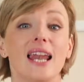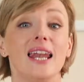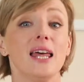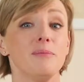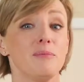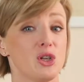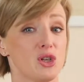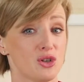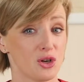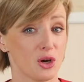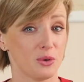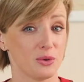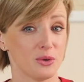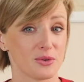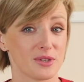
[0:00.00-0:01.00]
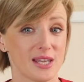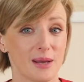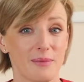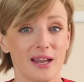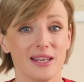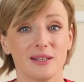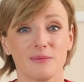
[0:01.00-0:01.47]
let me show you
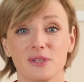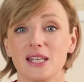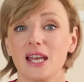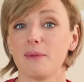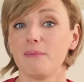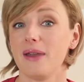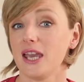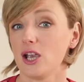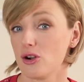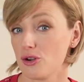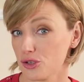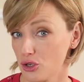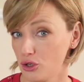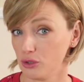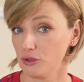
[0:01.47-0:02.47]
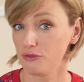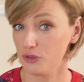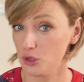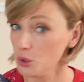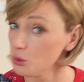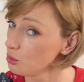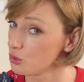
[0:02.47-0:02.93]
some items that may cause
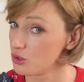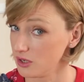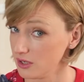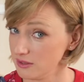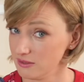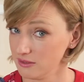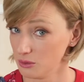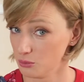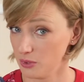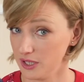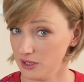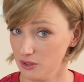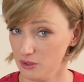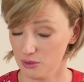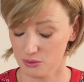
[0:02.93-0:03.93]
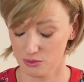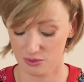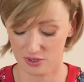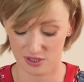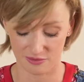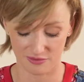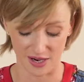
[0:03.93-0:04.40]
confusion when
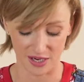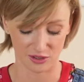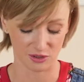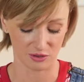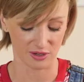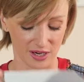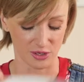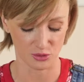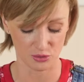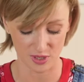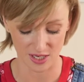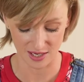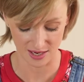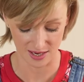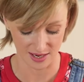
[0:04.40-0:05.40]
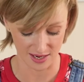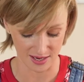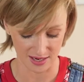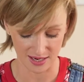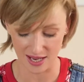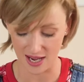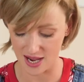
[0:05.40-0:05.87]
you divide your laundry,
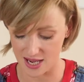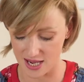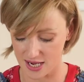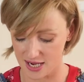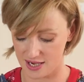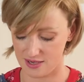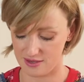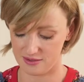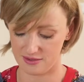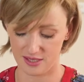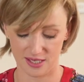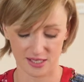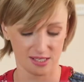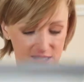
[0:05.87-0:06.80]
like this